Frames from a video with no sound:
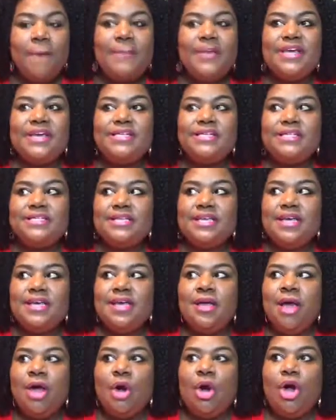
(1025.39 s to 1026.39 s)
Because
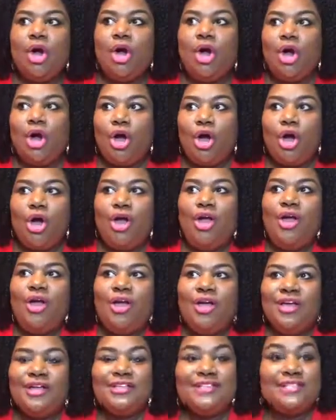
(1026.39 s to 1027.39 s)
see,
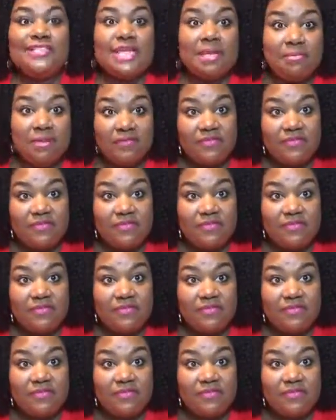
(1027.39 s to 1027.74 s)
some